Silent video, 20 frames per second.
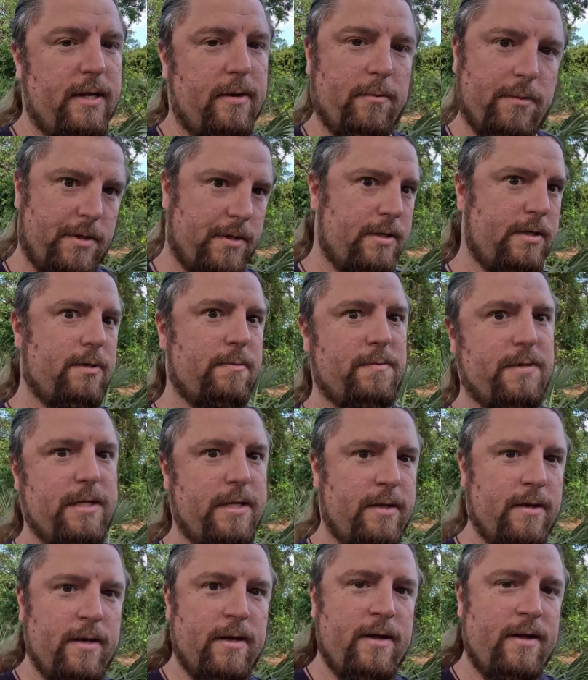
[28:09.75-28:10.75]
I wanted it to
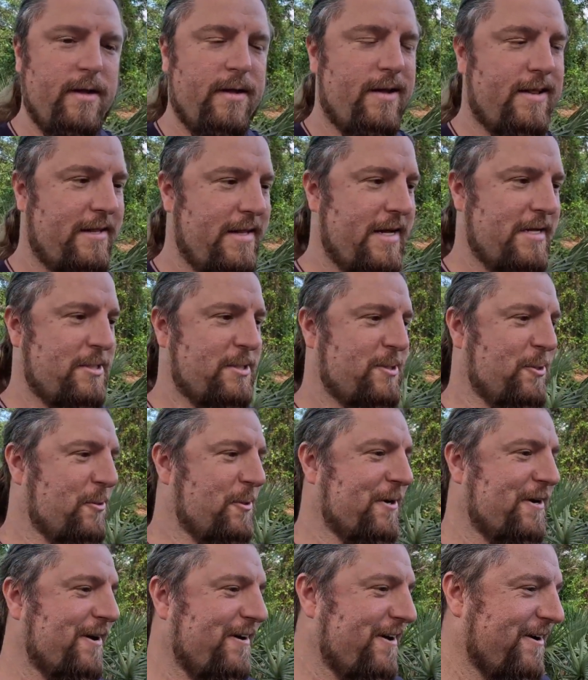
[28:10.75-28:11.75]
be a lot
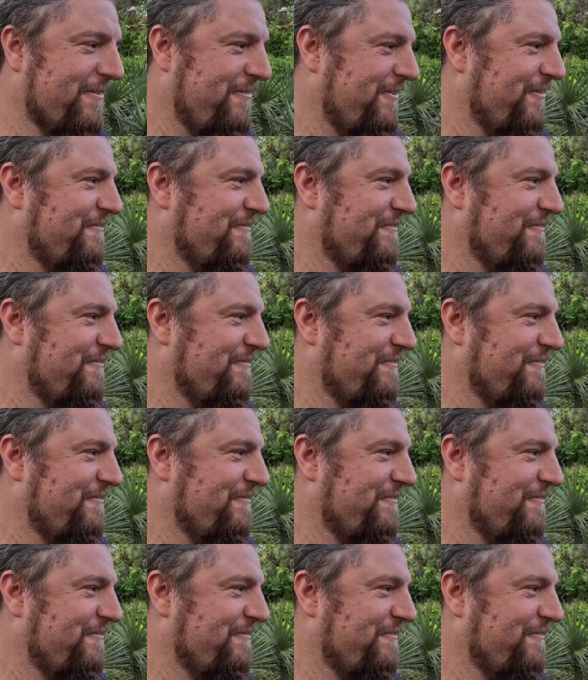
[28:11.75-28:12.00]
shorter of